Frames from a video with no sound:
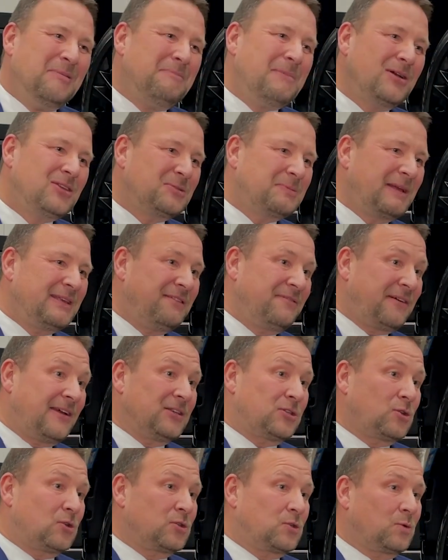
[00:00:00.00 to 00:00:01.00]
Most
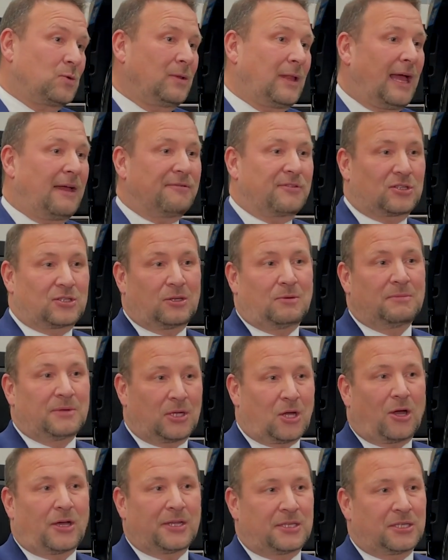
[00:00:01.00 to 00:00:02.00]
manufacturers will have some
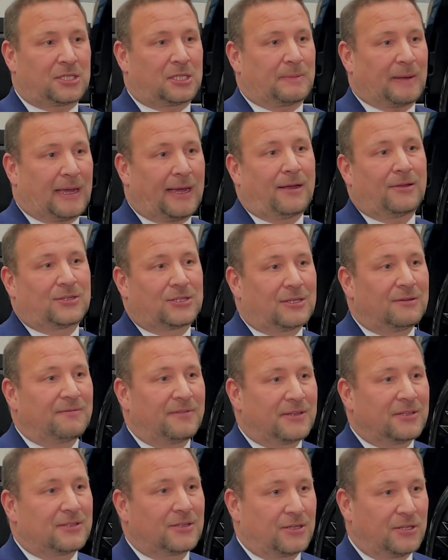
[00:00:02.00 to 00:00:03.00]
guidance about how
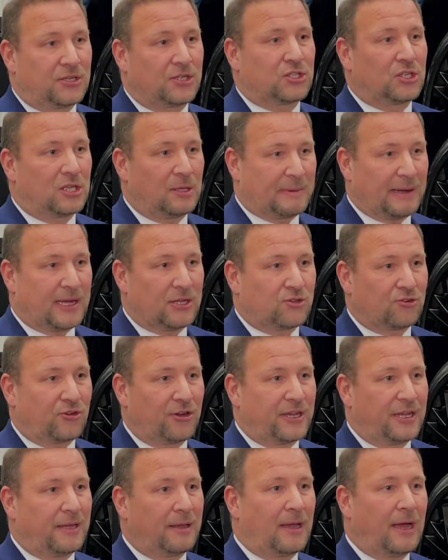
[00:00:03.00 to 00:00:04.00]
to condition the
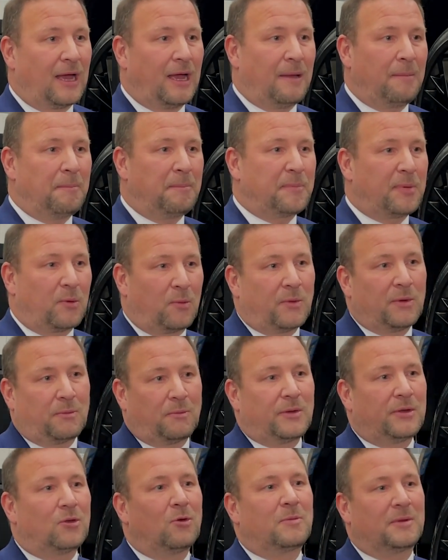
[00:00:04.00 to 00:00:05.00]
battery, but
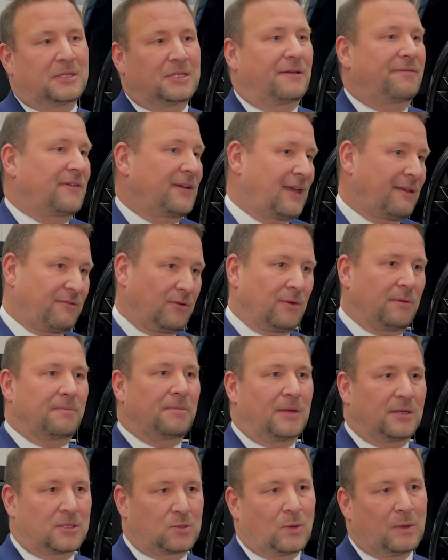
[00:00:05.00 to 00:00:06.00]
we normally see, if I gave you
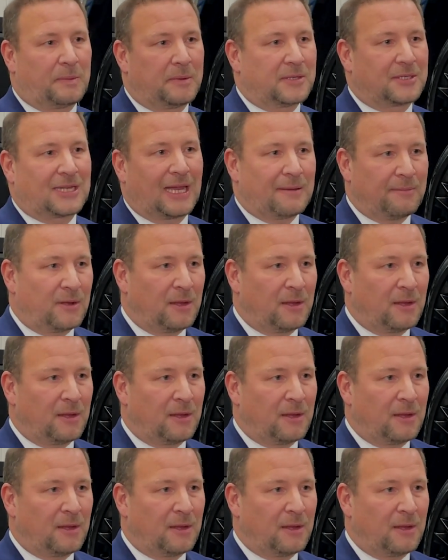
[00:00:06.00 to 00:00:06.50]
a sweeping statement,